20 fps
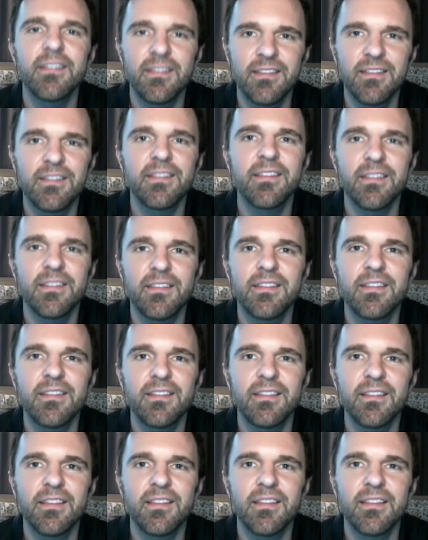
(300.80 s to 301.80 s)

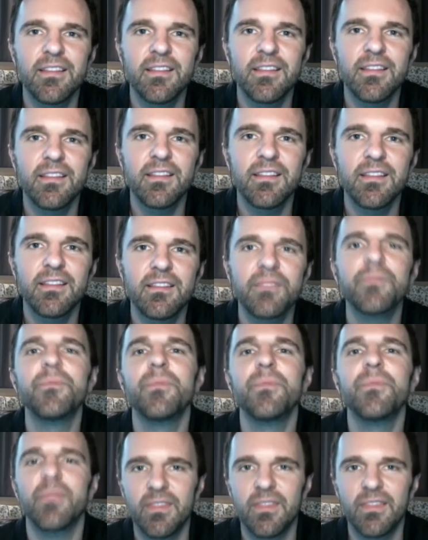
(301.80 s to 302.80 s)

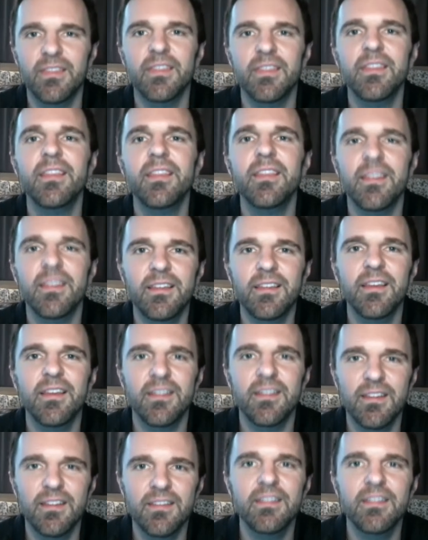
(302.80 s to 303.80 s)

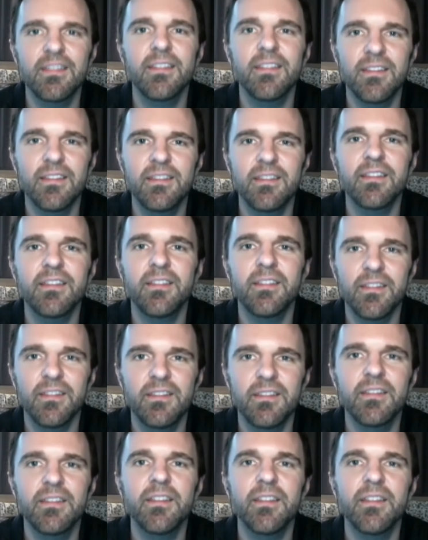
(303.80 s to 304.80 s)

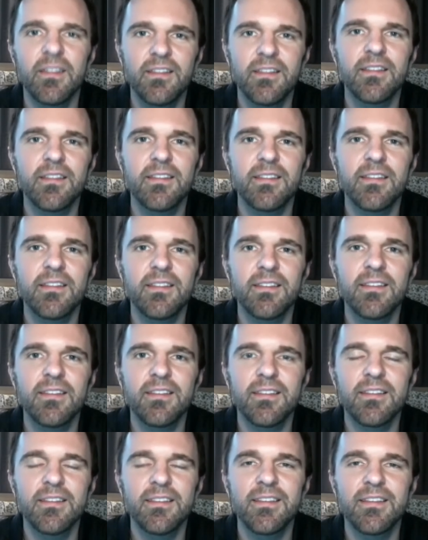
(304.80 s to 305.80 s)

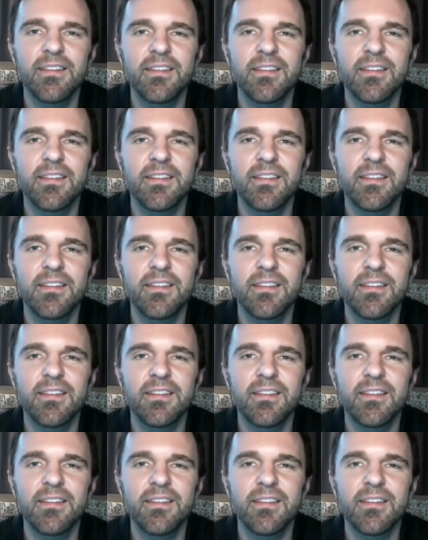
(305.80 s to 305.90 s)
[no speech]